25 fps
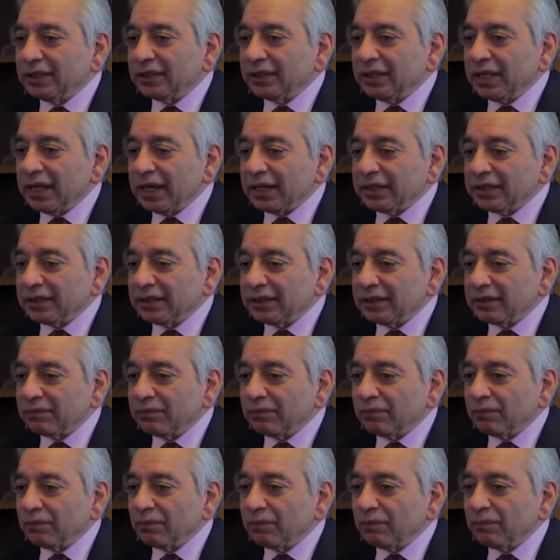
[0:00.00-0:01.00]
that
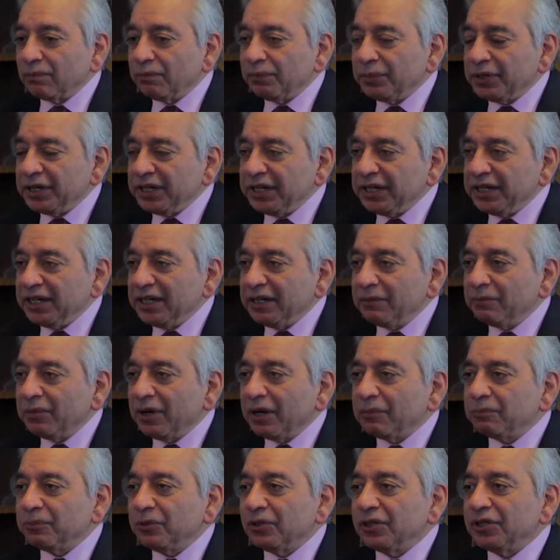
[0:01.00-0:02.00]
breeding
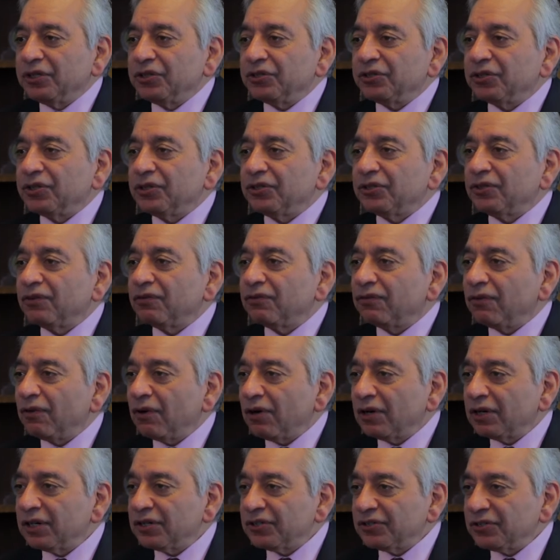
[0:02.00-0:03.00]
populations of
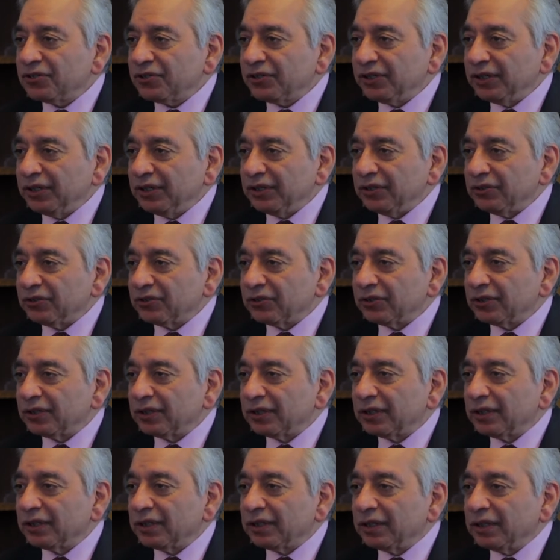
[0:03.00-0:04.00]
forest trees
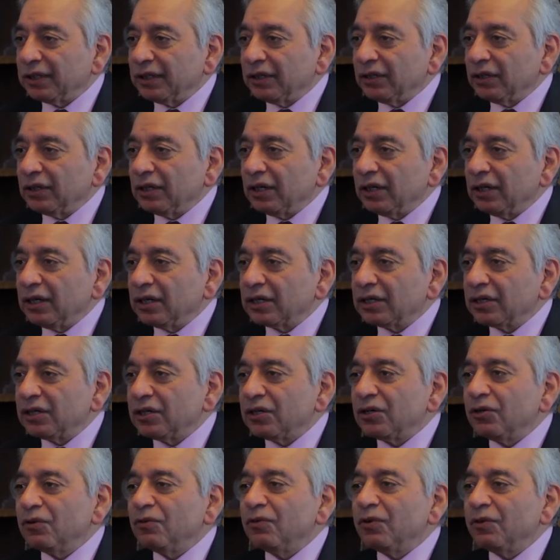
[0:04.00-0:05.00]

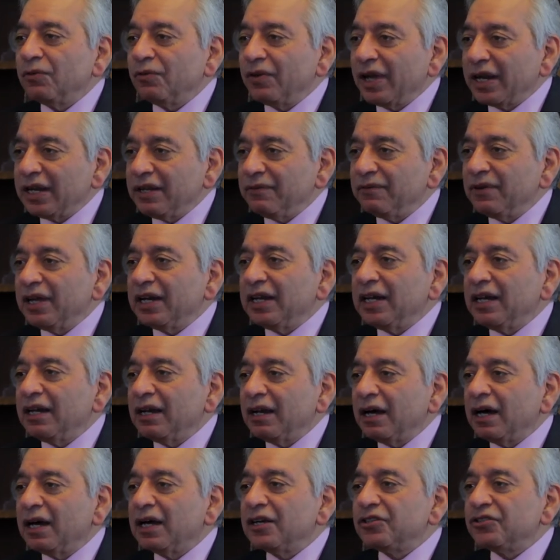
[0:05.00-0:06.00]
occur over very, very
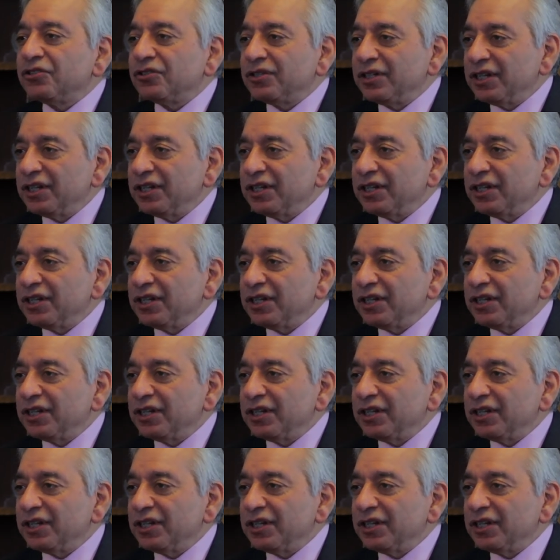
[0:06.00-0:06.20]
large